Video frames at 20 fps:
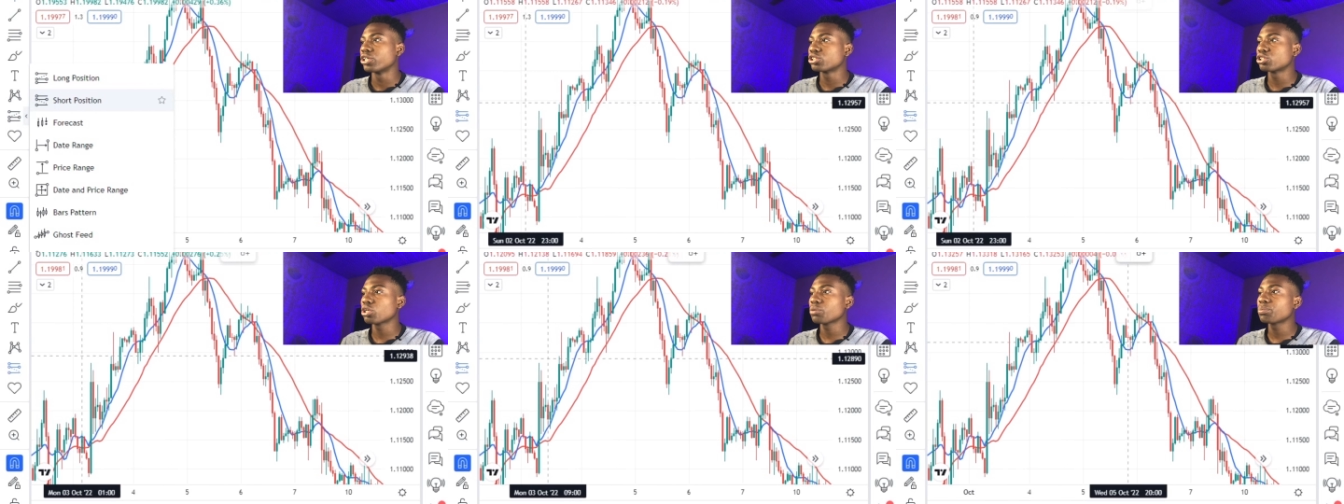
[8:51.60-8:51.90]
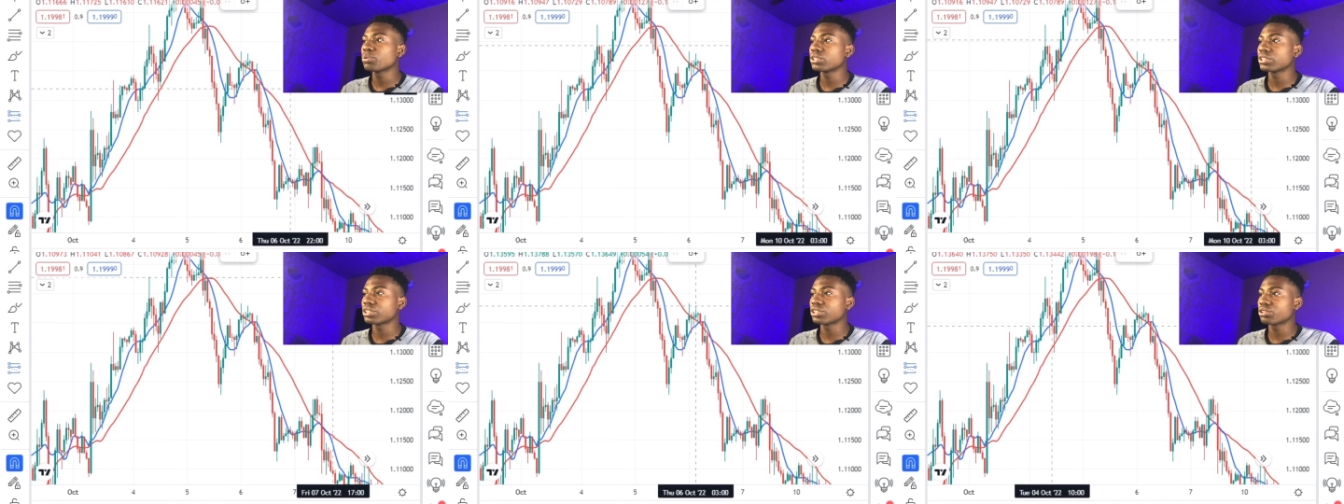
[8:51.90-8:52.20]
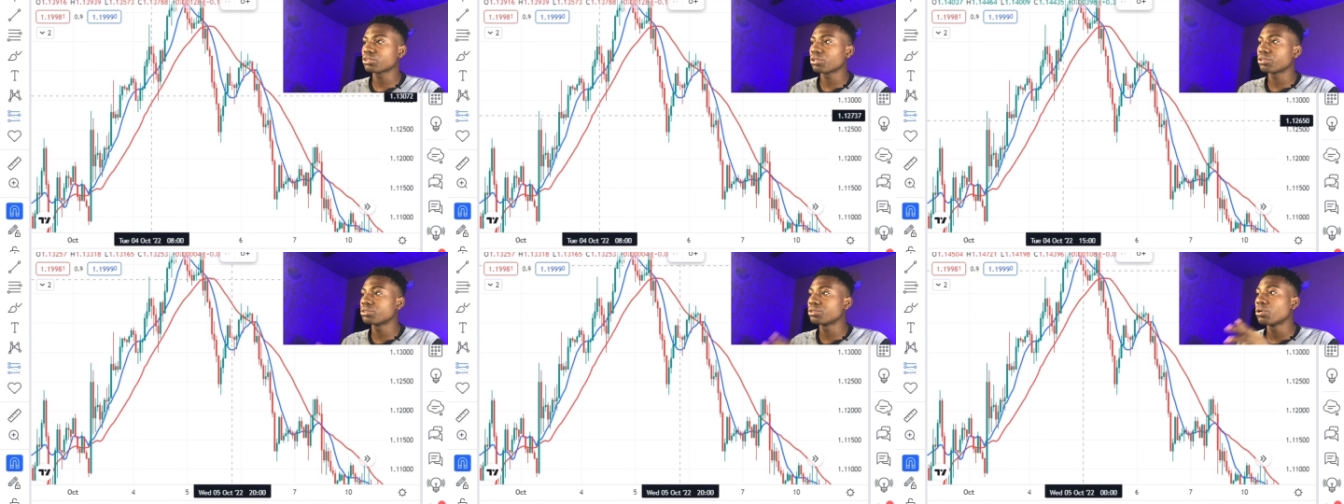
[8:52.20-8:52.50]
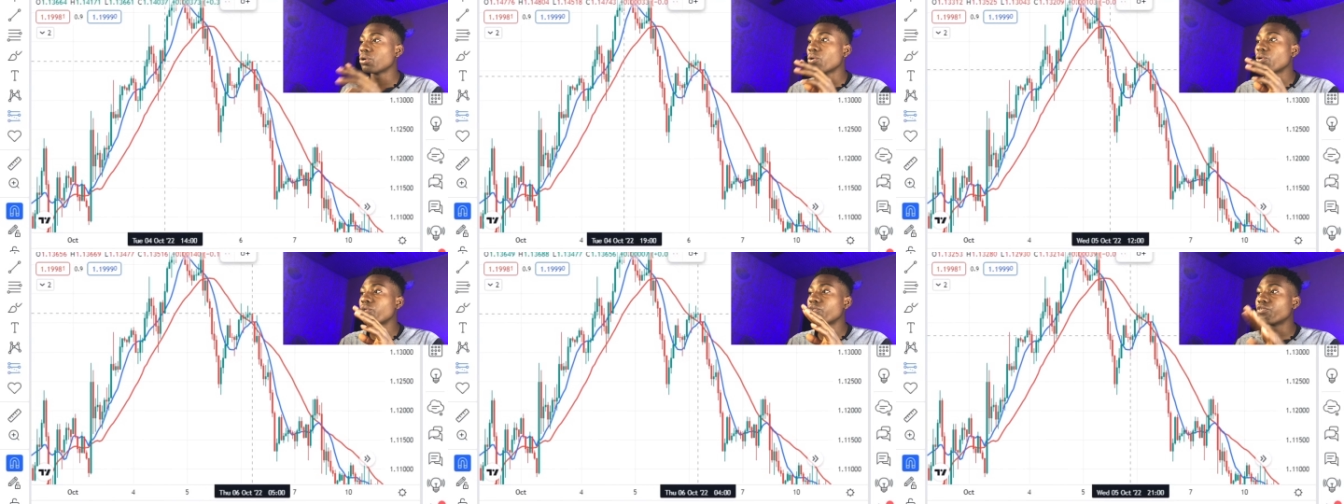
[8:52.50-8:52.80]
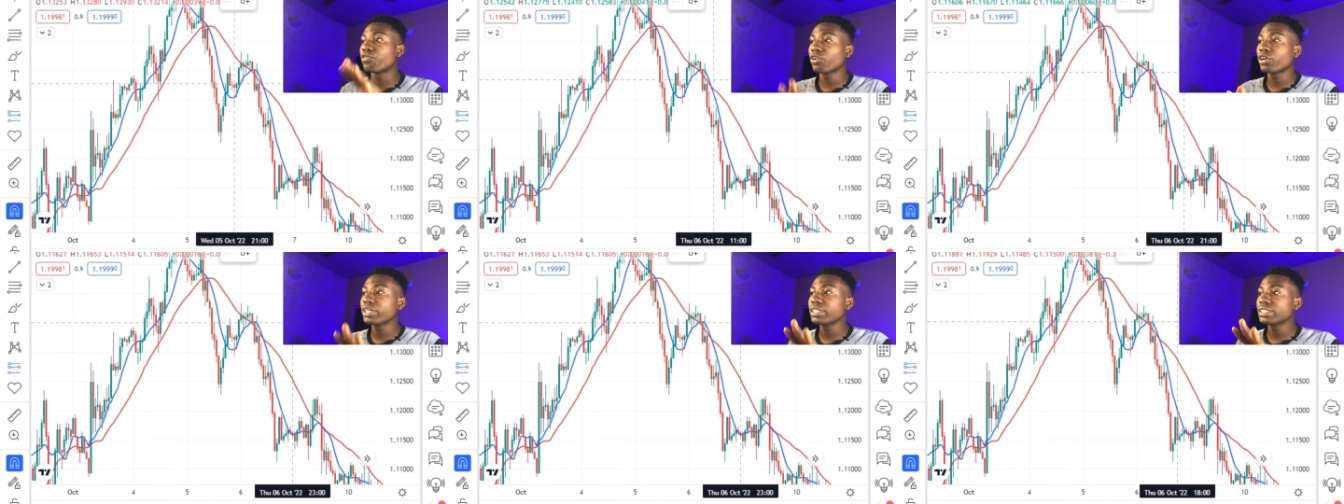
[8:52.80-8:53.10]
short position,
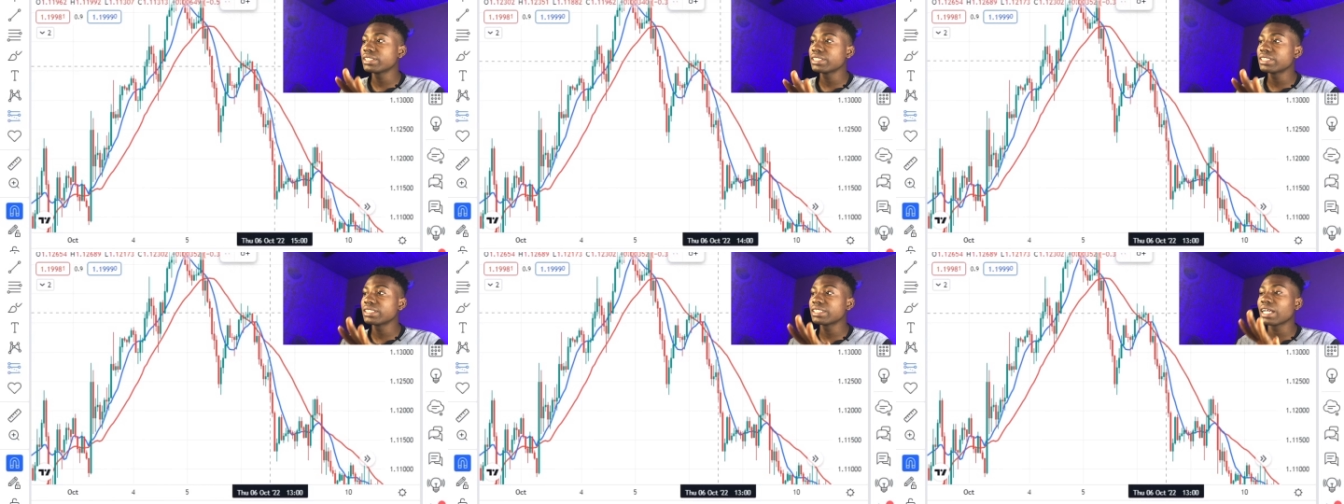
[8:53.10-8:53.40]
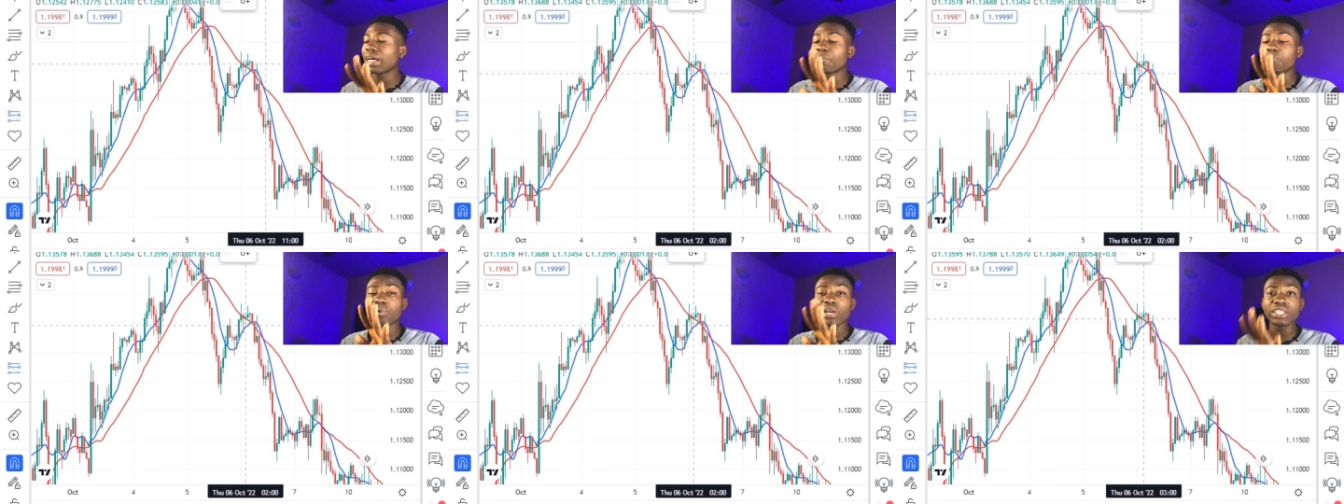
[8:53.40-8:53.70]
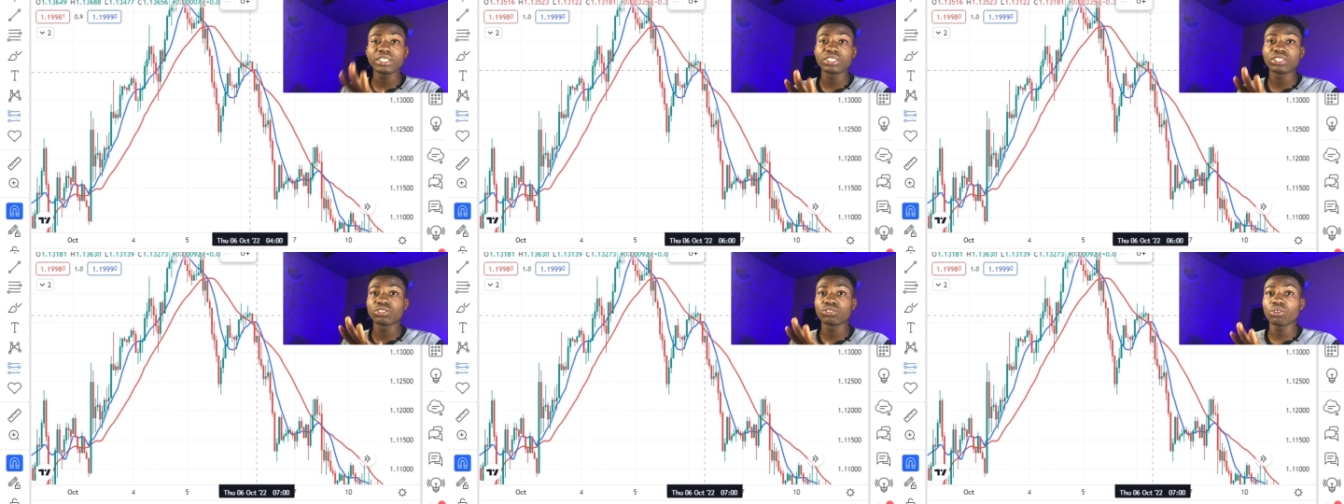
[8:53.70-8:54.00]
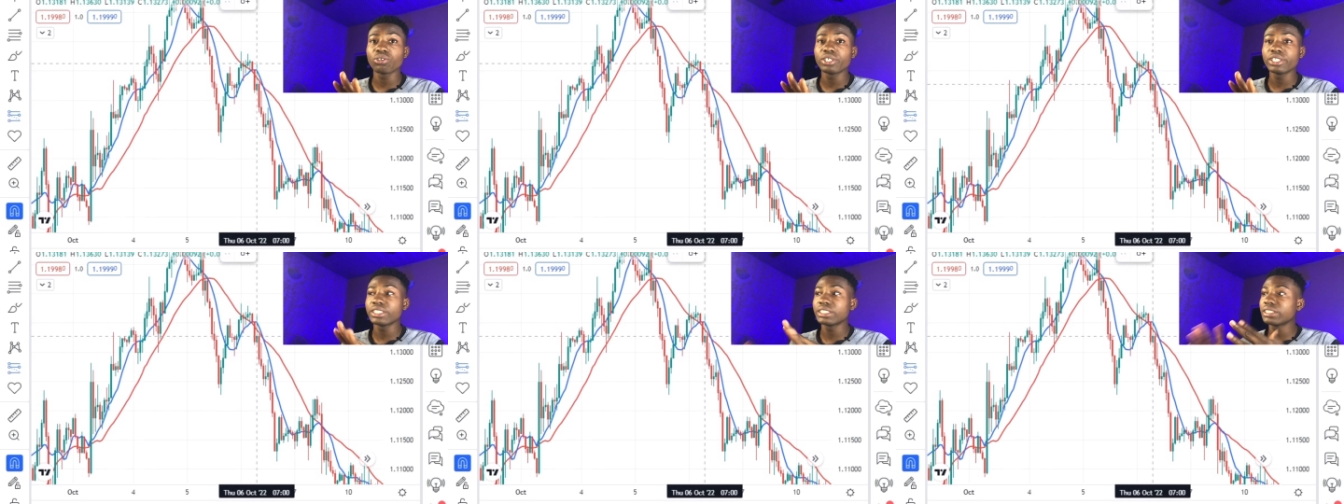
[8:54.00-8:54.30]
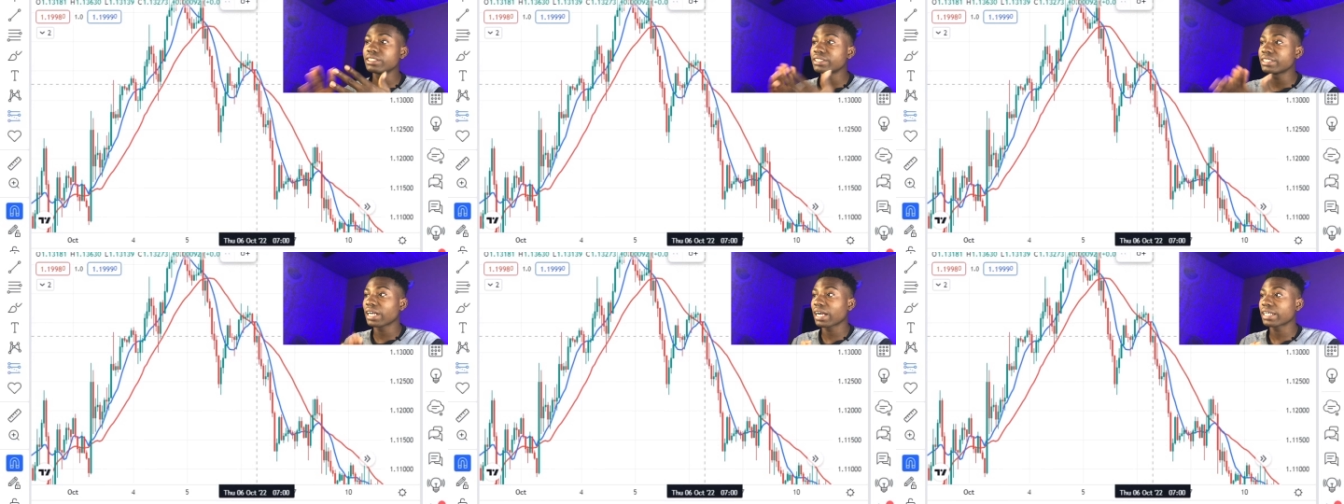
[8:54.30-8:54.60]
we've already see that price is
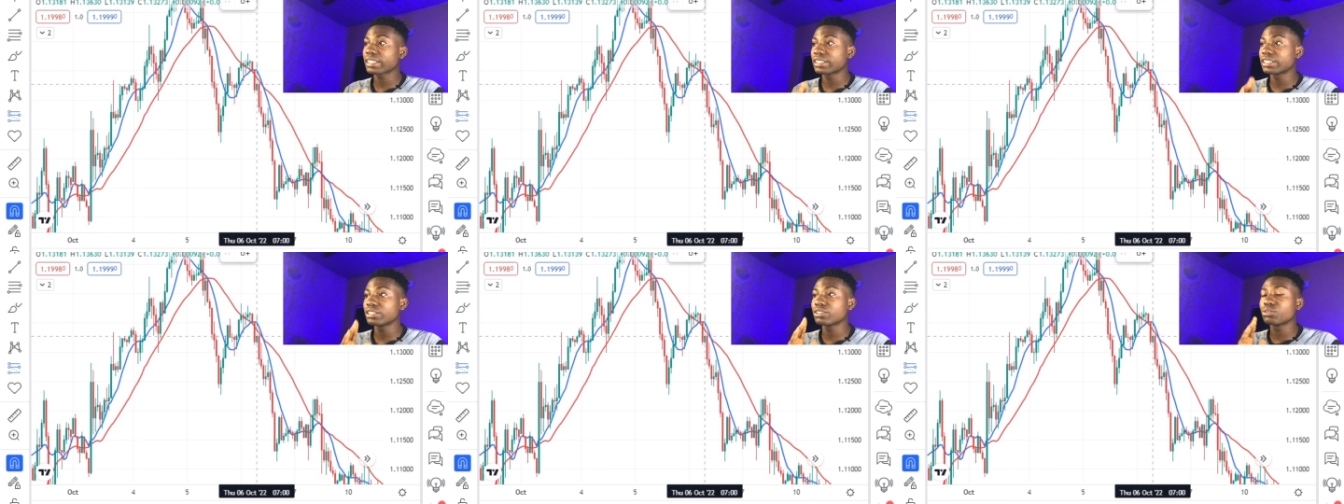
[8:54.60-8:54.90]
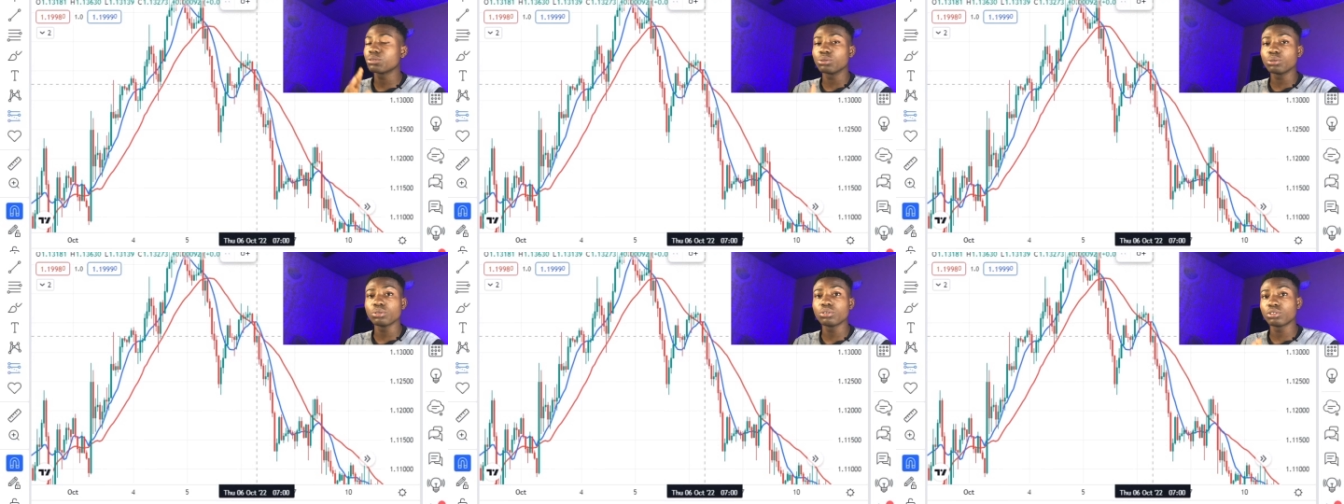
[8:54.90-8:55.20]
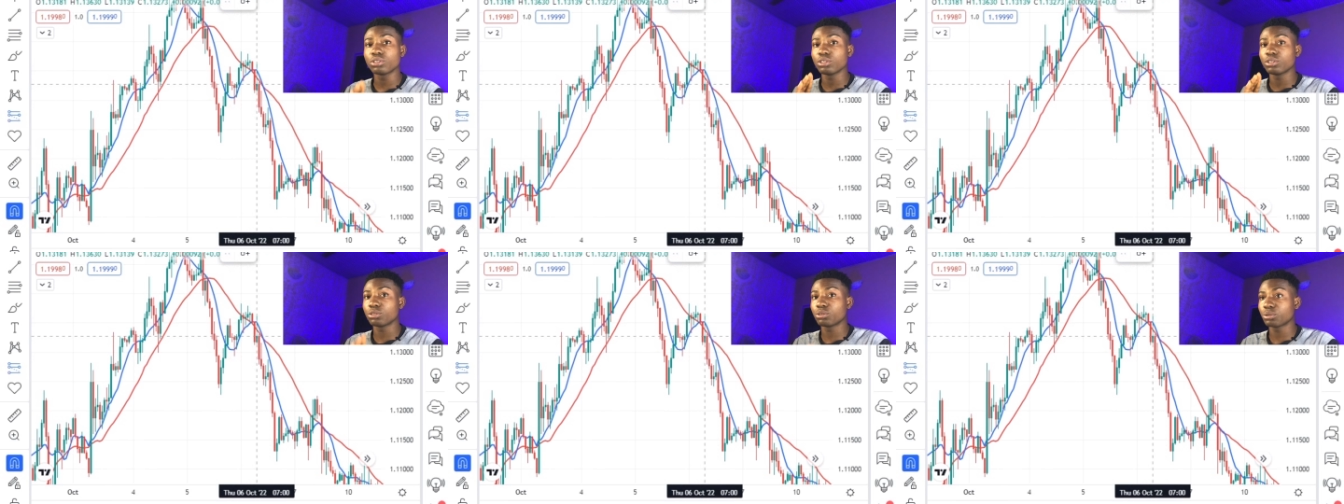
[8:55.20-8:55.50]
already reacting good to the